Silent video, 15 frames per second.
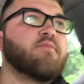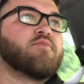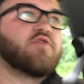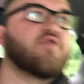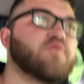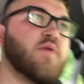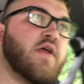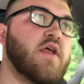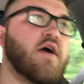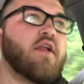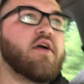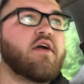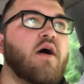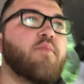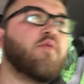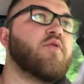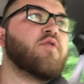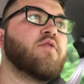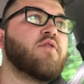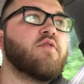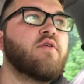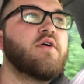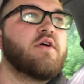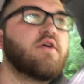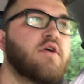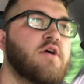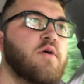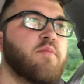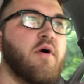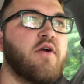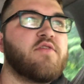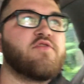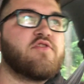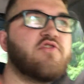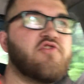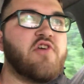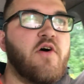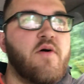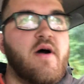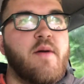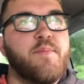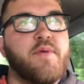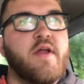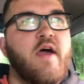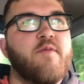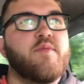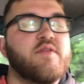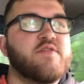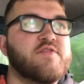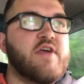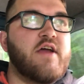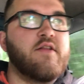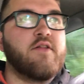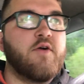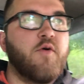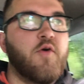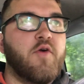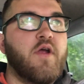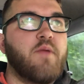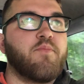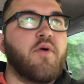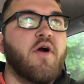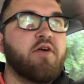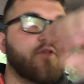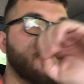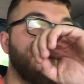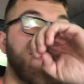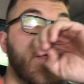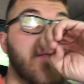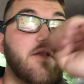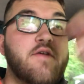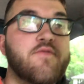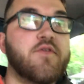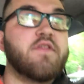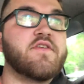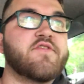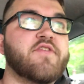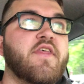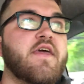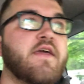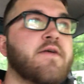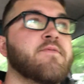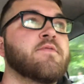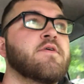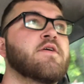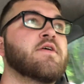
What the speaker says: Just waiting on a couple parts to show up, but I've been steadily ordering parts weekly for this thing,